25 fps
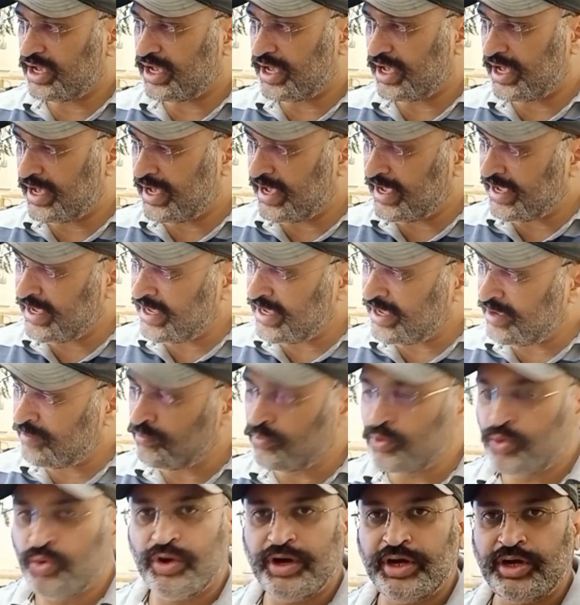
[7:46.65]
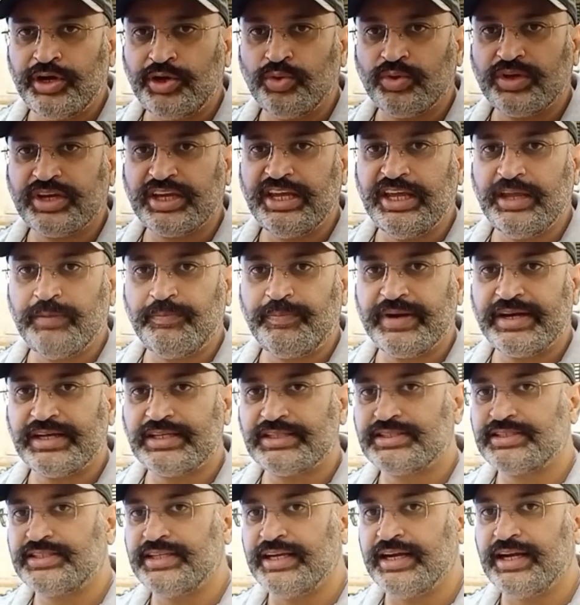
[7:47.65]
I am going to keep it
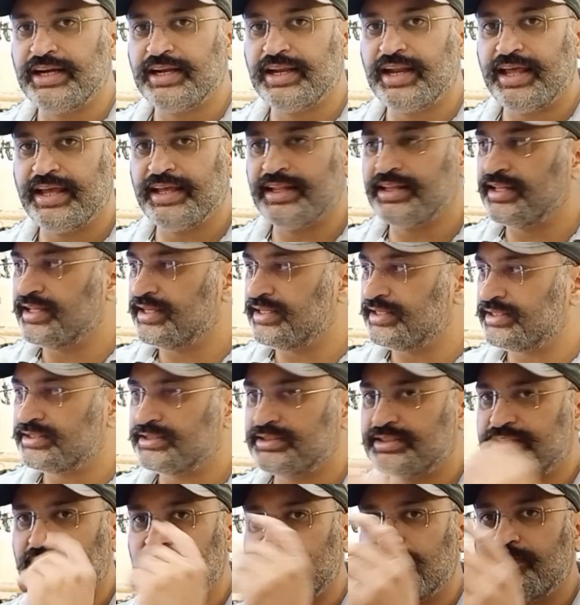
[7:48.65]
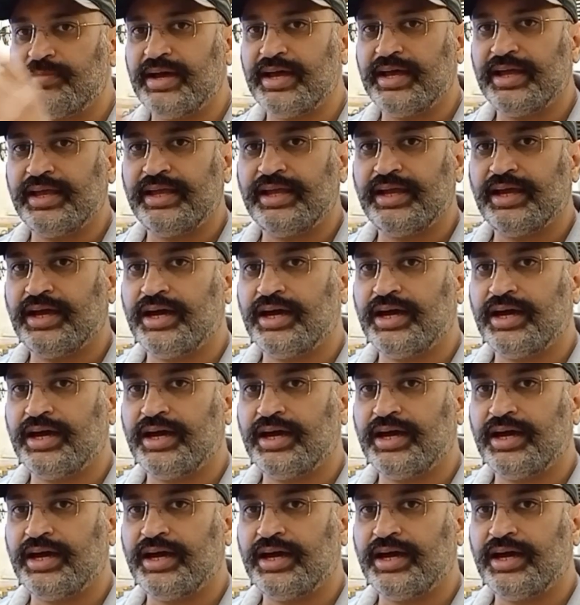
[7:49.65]
sealed like this till my